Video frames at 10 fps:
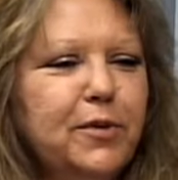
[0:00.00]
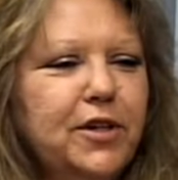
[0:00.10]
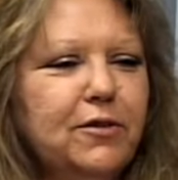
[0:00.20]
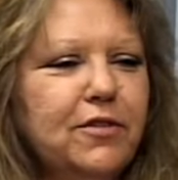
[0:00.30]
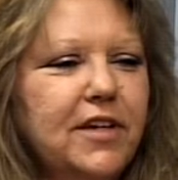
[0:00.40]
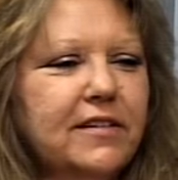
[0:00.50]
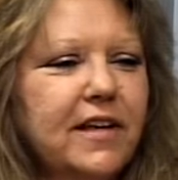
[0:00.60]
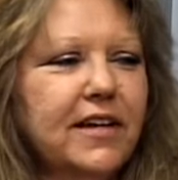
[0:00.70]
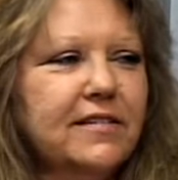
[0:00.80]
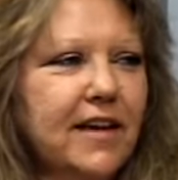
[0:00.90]
we do things
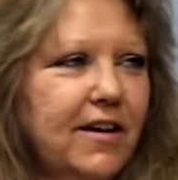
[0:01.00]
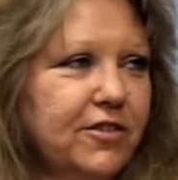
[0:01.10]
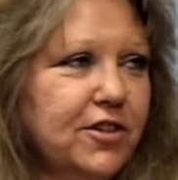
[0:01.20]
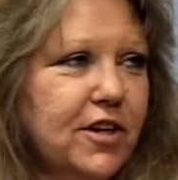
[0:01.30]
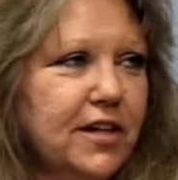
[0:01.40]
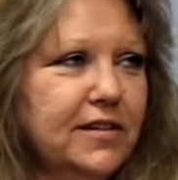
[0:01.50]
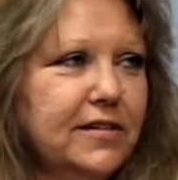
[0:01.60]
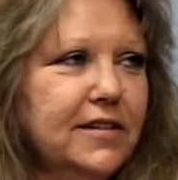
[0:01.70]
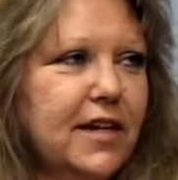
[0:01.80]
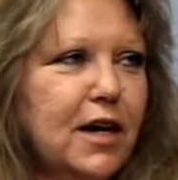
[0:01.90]
like scavenger
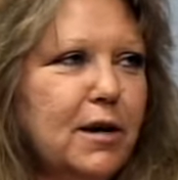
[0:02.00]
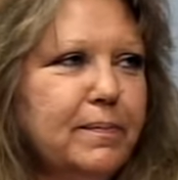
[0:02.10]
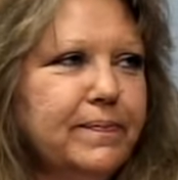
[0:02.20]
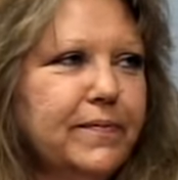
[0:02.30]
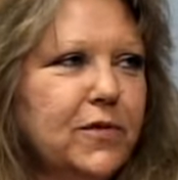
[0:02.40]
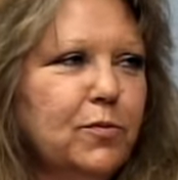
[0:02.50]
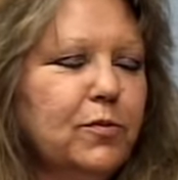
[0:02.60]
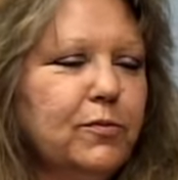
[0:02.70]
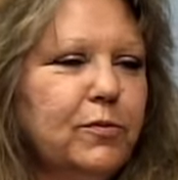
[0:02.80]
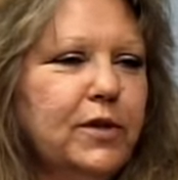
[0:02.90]
hunt. Um,
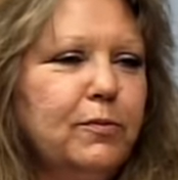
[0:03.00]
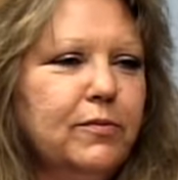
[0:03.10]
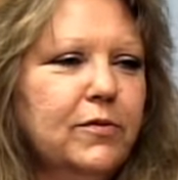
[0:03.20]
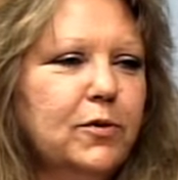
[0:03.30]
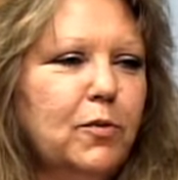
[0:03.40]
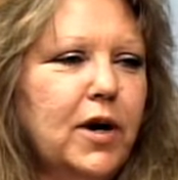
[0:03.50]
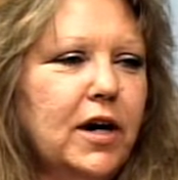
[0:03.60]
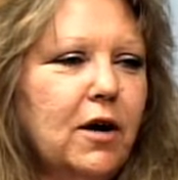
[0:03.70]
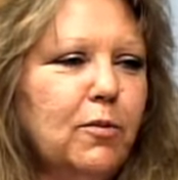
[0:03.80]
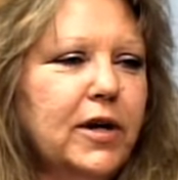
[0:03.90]
we, the
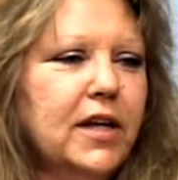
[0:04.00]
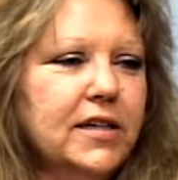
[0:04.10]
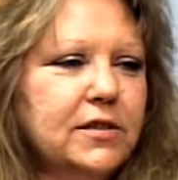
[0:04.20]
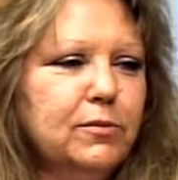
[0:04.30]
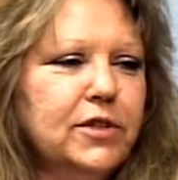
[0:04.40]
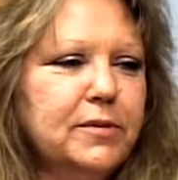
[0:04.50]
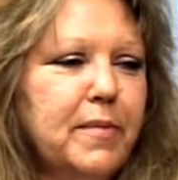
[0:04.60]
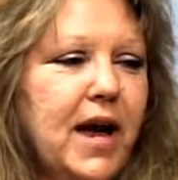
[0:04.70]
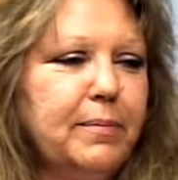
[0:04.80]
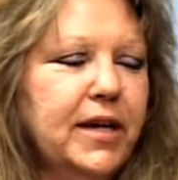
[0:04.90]
one, our one lesson was
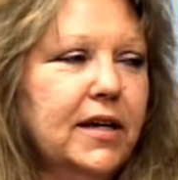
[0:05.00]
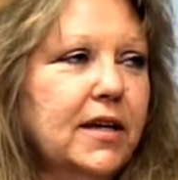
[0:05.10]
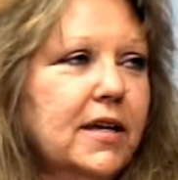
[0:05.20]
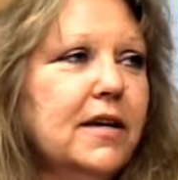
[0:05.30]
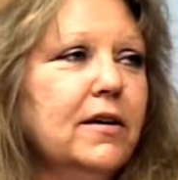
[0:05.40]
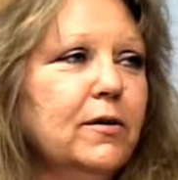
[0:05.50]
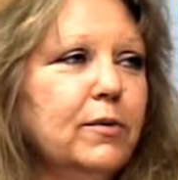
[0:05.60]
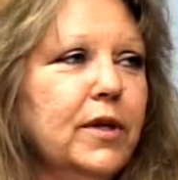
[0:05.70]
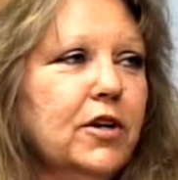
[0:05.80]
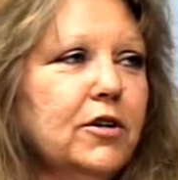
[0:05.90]
mapping.
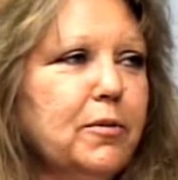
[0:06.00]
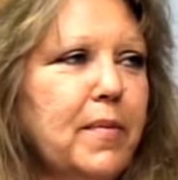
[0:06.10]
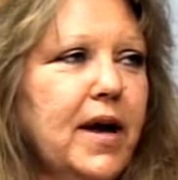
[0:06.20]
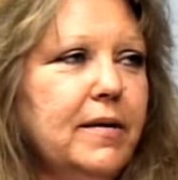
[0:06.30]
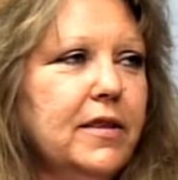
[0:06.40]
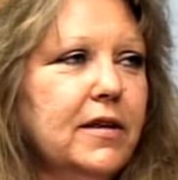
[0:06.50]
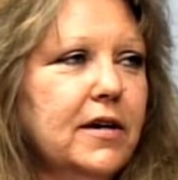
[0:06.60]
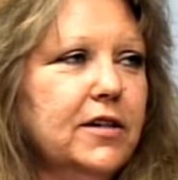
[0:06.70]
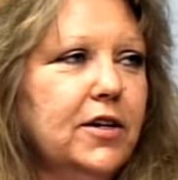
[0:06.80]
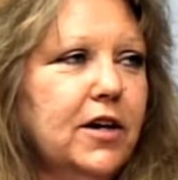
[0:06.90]
We learned the,
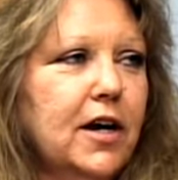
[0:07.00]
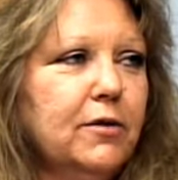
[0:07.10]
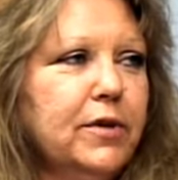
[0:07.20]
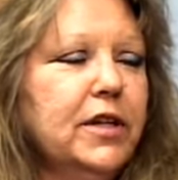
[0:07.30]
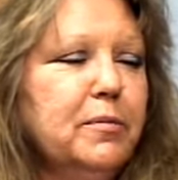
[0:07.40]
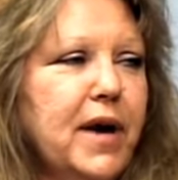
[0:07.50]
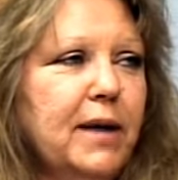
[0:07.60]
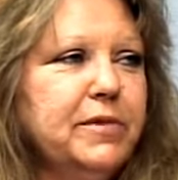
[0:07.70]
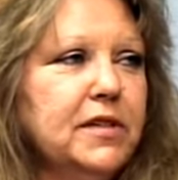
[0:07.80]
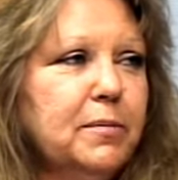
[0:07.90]
you know, how to read the
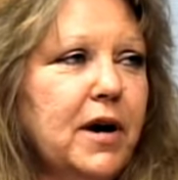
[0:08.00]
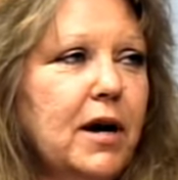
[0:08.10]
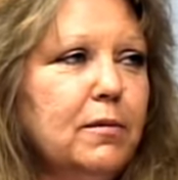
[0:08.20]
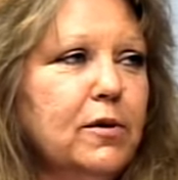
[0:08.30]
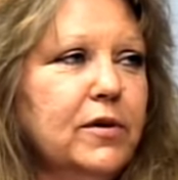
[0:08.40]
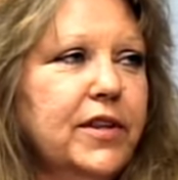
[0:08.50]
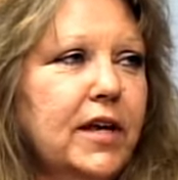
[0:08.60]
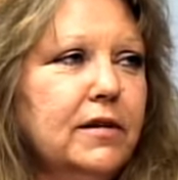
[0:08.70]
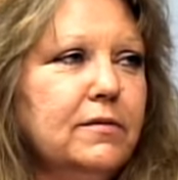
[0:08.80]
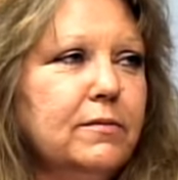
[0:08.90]
maps in the Bible, and
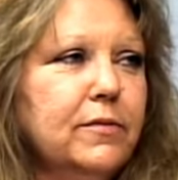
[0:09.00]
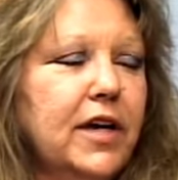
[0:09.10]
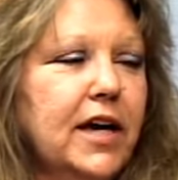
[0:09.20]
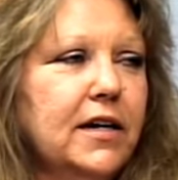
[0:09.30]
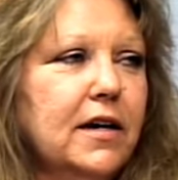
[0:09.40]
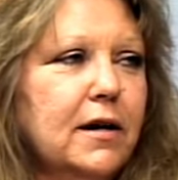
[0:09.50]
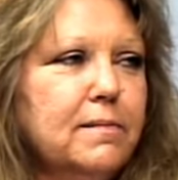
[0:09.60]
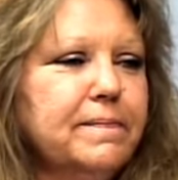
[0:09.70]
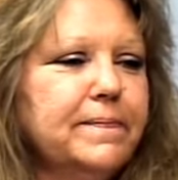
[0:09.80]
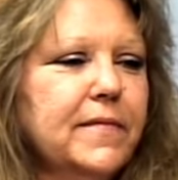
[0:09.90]
then we had
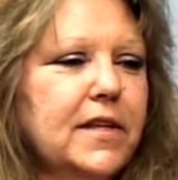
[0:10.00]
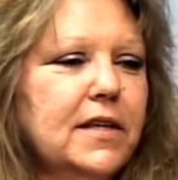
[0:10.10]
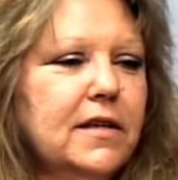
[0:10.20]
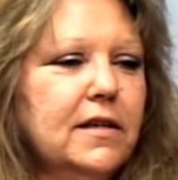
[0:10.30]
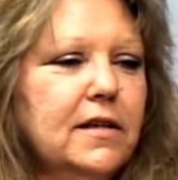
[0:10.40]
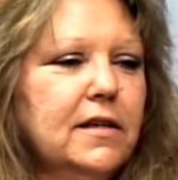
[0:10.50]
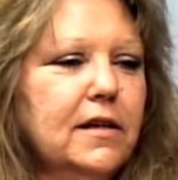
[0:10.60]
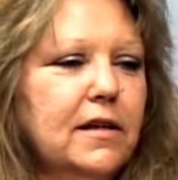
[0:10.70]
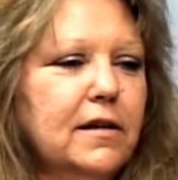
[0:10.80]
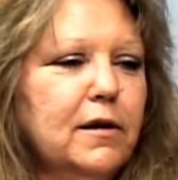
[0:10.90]
um,
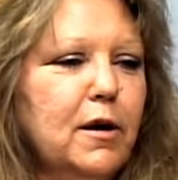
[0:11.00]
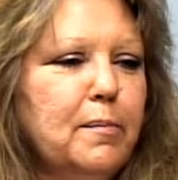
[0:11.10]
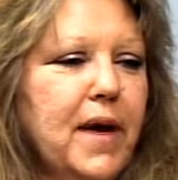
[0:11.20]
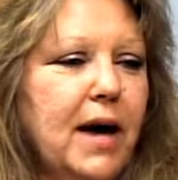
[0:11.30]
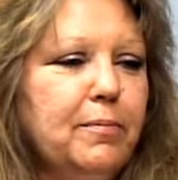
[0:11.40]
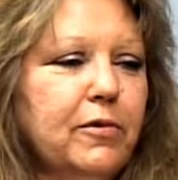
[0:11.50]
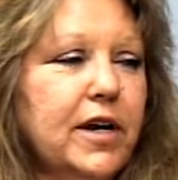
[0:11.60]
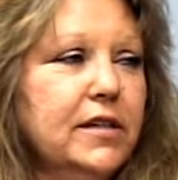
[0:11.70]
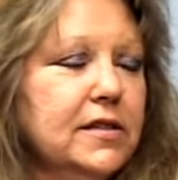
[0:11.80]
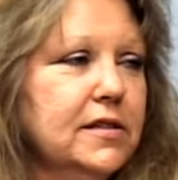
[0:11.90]
a, a, map
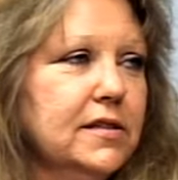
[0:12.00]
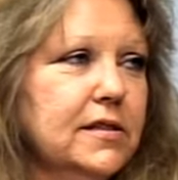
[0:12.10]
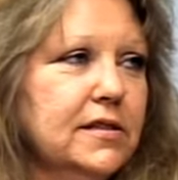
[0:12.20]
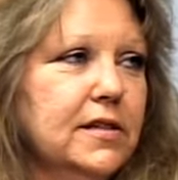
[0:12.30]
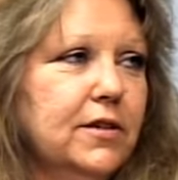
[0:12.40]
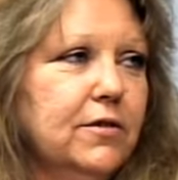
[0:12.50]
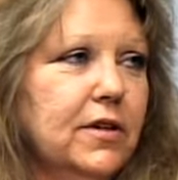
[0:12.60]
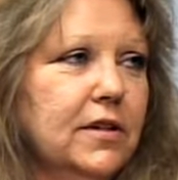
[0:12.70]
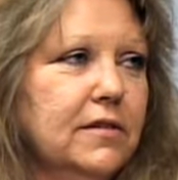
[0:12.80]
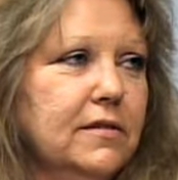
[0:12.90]
race to see who
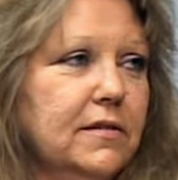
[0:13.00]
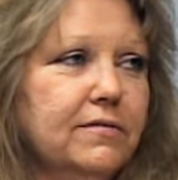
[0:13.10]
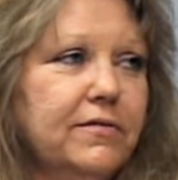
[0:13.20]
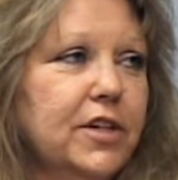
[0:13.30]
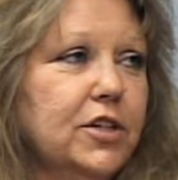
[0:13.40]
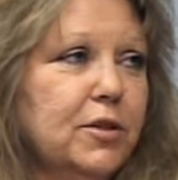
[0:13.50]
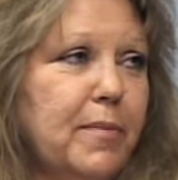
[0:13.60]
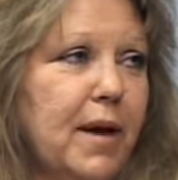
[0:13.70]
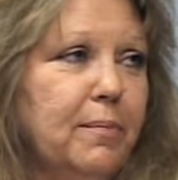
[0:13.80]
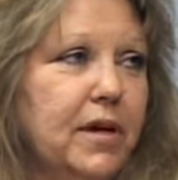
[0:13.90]
can finish the
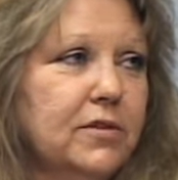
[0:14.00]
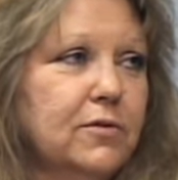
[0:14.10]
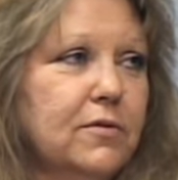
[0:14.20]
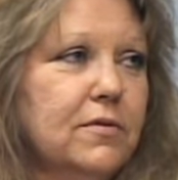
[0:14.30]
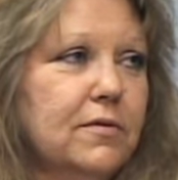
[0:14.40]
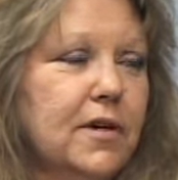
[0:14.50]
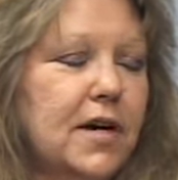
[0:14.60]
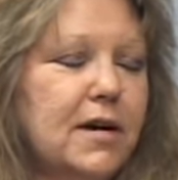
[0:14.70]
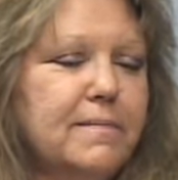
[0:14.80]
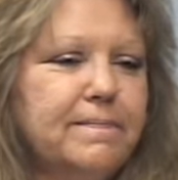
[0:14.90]
map puzzle.
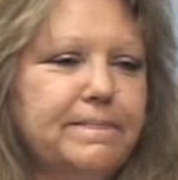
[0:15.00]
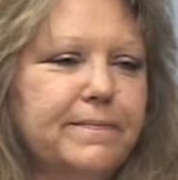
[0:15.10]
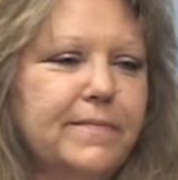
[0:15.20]
Um,